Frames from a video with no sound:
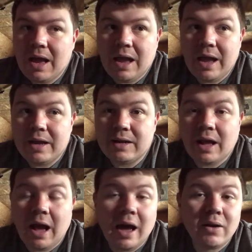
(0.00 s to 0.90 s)
and
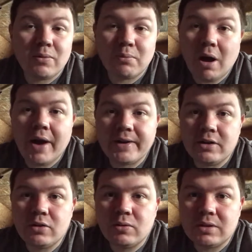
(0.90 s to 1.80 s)
I don't
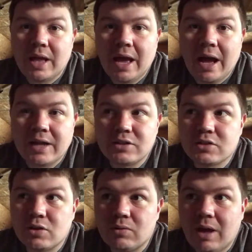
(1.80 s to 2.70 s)
mind doing that. I
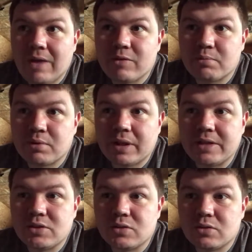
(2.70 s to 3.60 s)
just don't have a
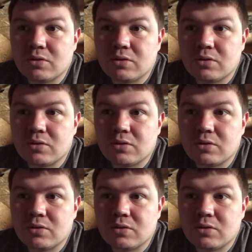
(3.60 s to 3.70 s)
place